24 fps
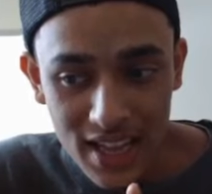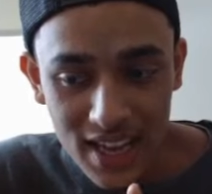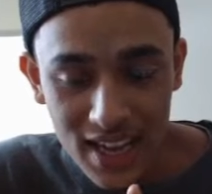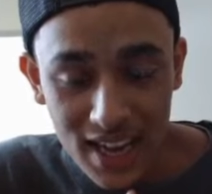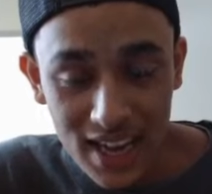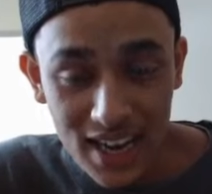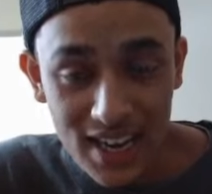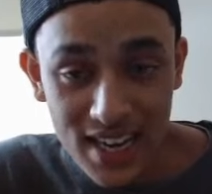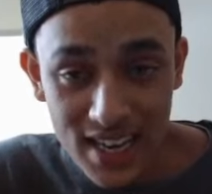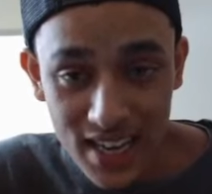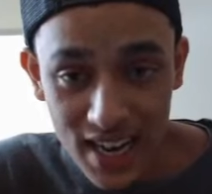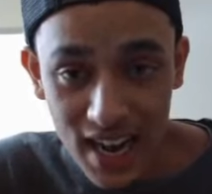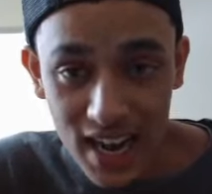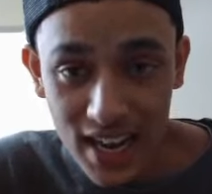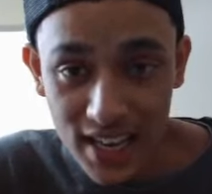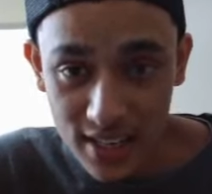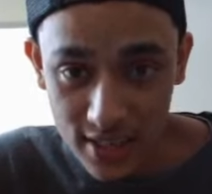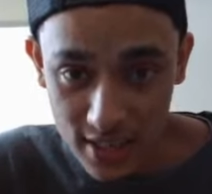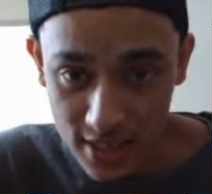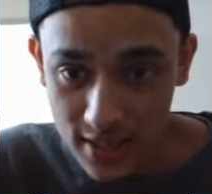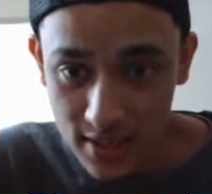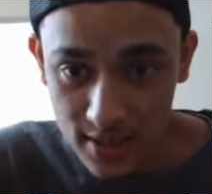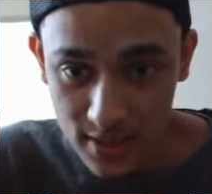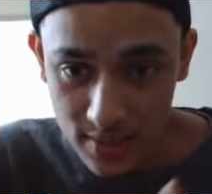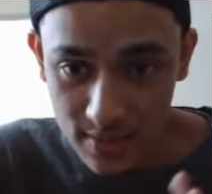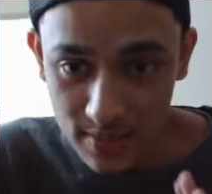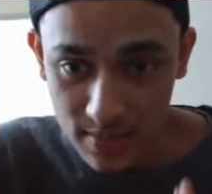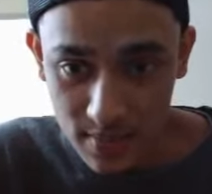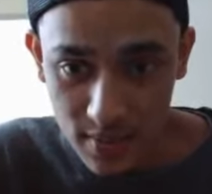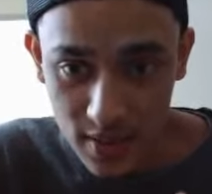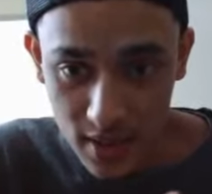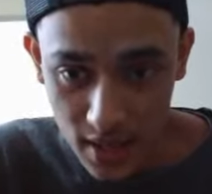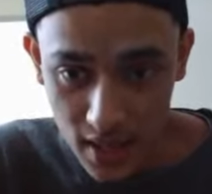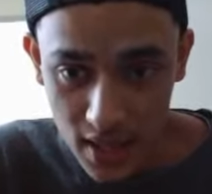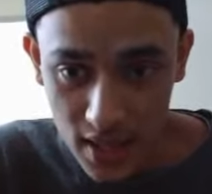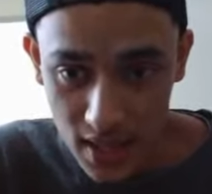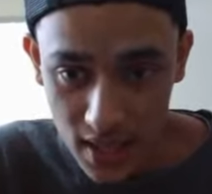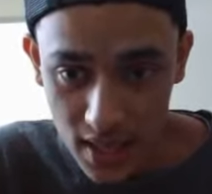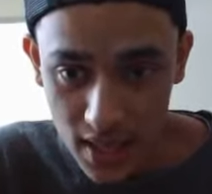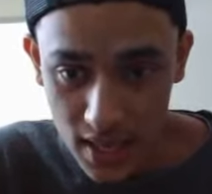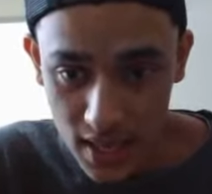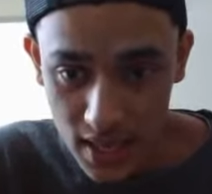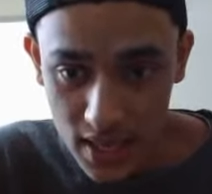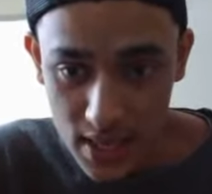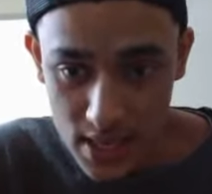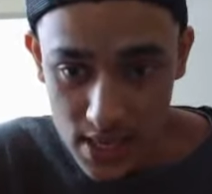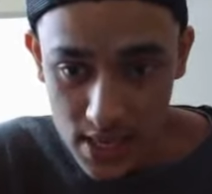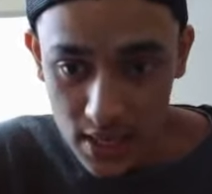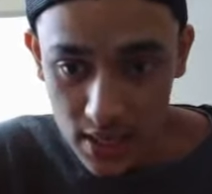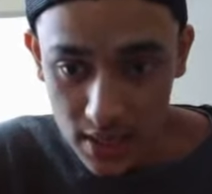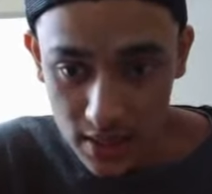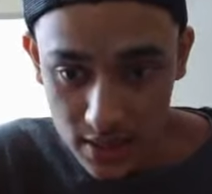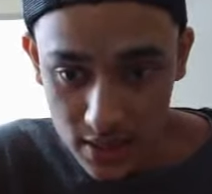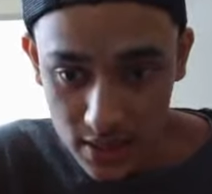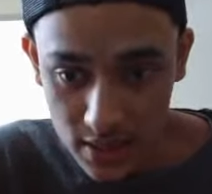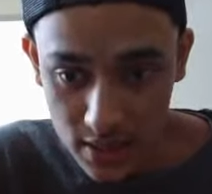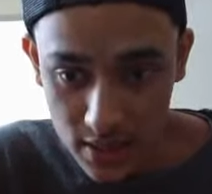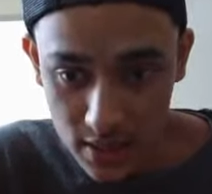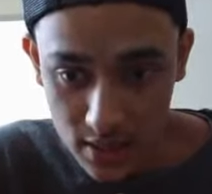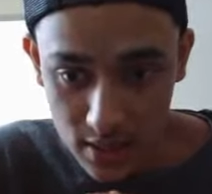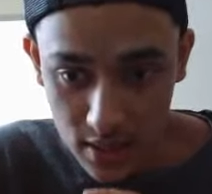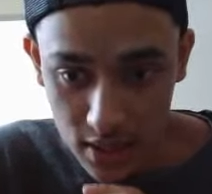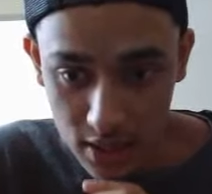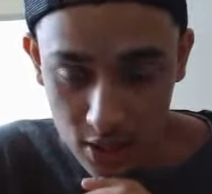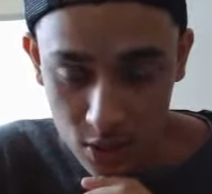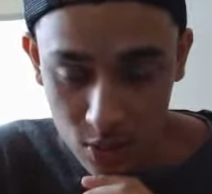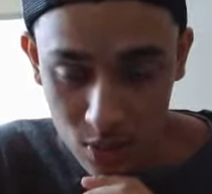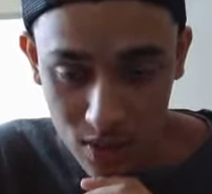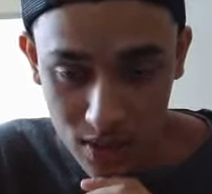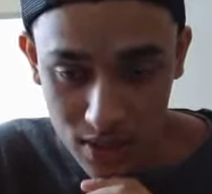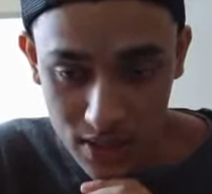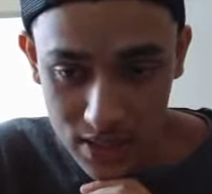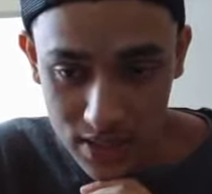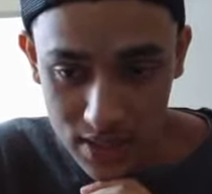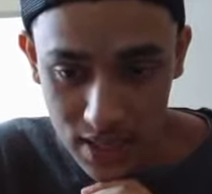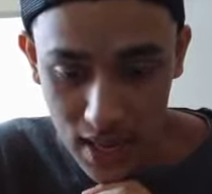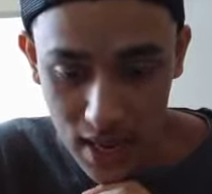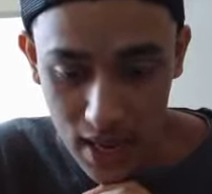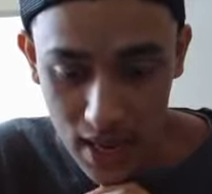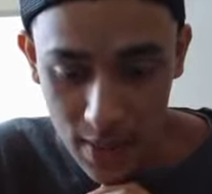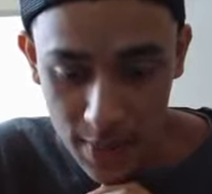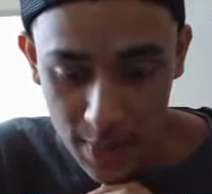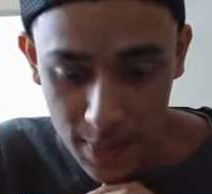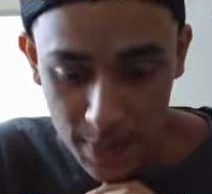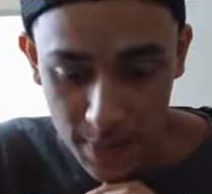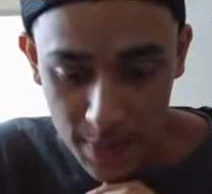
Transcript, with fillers: a nine is it's it's where it's at.